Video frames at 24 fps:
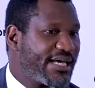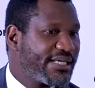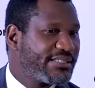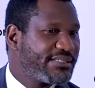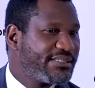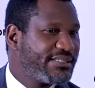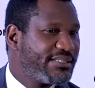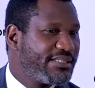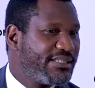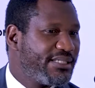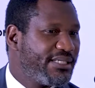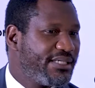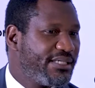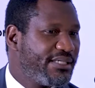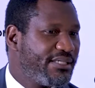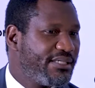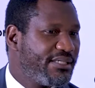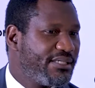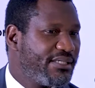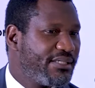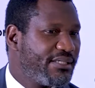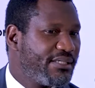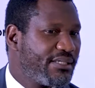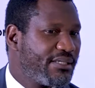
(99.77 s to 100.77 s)
among key
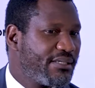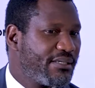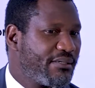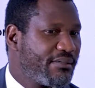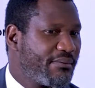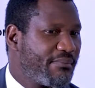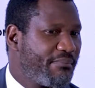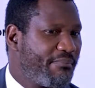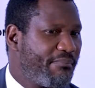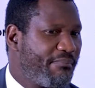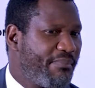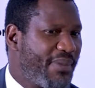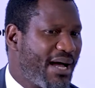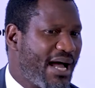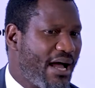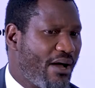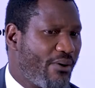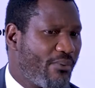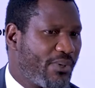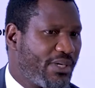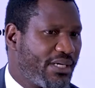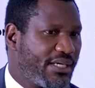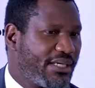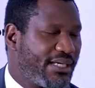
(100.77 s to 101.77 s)
players in the
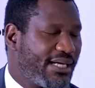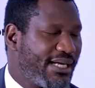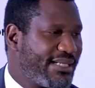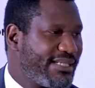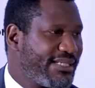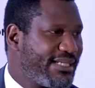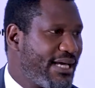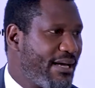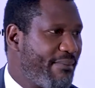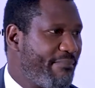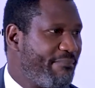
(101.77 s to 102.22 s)
nation's economy